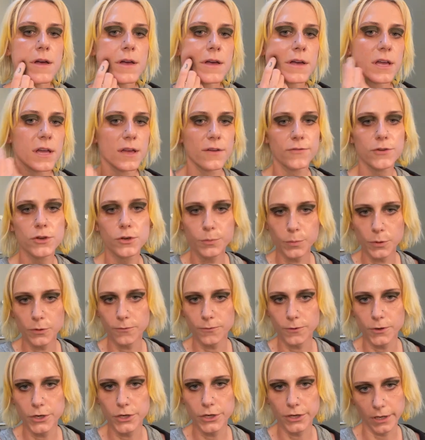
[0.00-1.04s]
If you
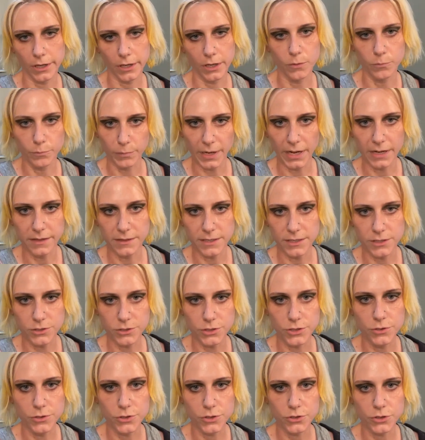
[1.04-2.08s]
prefer, you can combine these
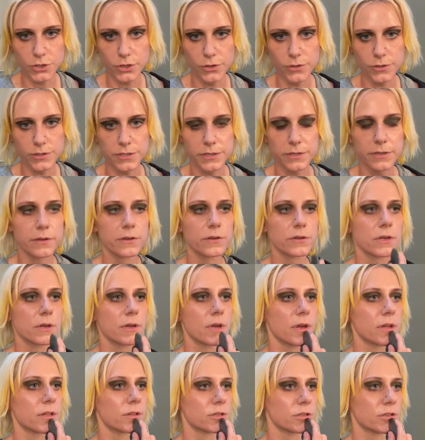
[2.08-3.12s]
2 strokes
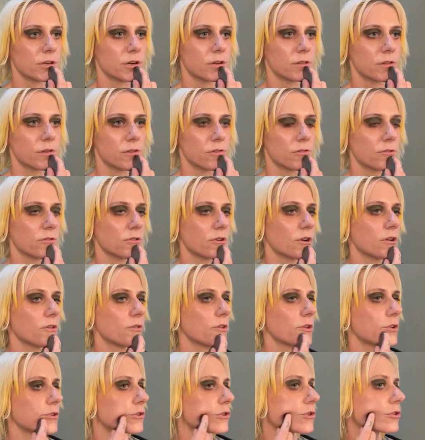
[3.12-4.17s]
and start in the center and
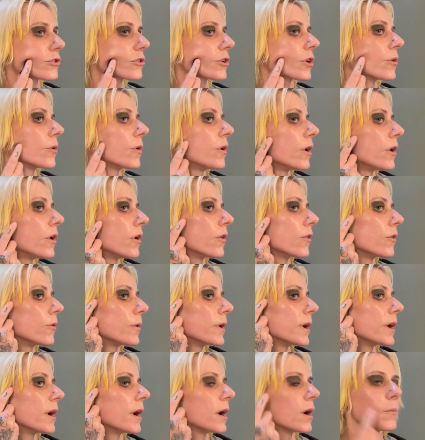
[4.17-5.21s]
then just go all the
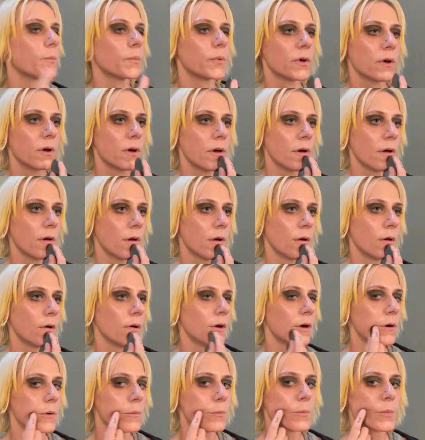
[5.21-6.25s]
way up.
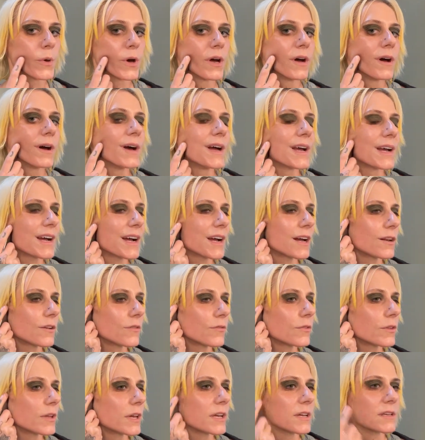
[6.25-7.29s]
But I kind
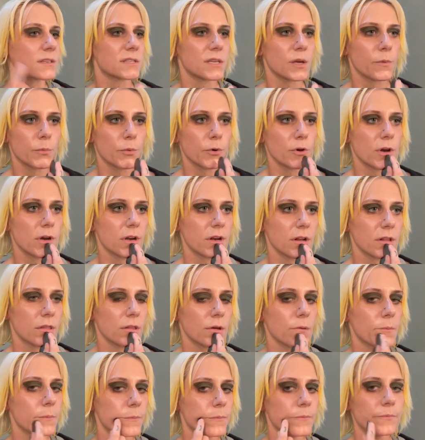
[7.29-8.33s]
of like separating
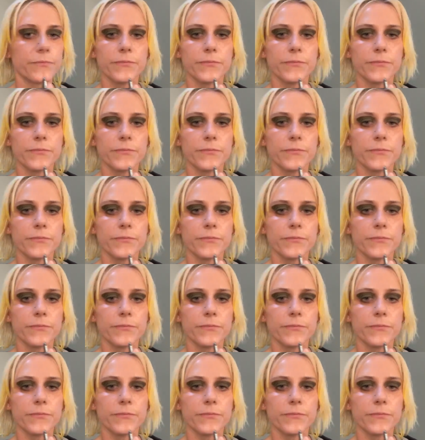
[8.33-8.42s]
them.